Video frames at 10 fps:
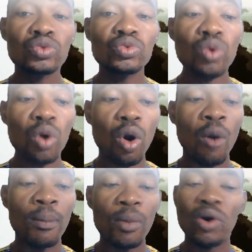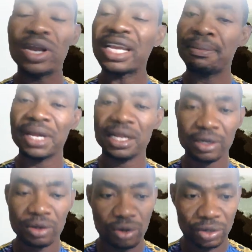or more independent
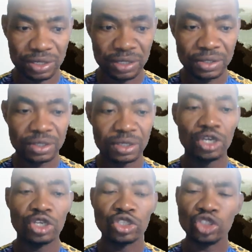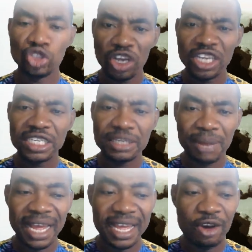clauses joined by a
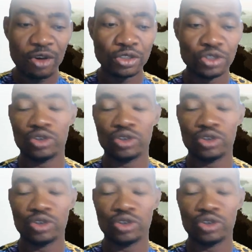conjunction.